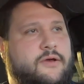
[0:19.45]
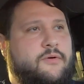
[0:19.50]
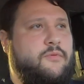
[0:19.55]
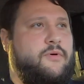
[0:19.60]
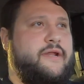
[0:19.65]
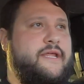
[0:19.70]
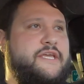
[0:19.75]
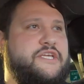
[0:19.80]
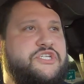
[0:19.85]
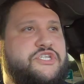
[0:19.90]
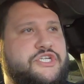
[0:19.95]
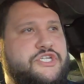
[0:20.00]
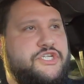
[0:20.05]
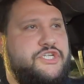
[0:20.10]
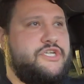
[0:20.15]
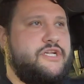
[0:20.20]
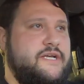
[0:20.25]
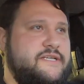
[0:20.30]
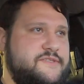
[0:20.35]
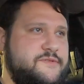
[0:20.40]
What engine
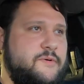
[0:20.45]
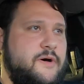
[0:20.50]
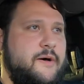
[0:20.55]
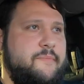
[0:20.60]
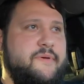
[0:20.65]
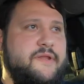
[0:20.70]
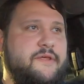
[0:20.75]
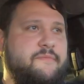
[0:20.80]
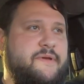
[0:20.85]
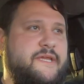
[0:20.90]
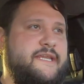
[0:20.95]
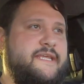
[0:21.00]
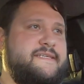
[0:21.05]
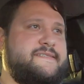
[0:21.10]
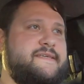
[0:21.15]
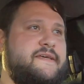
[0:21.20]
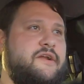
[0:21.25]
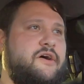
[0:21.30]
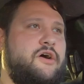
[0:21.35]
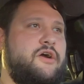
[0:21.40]
should I swap into my
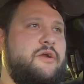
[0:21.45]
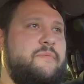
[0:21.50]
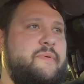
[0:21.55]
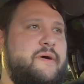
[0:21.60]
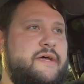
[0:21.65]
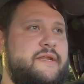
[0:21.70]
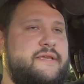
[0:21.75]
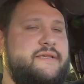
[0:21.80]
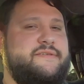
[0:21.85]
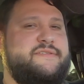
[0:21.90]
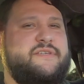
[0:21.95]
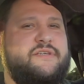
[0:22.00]
Nissan Hardbody?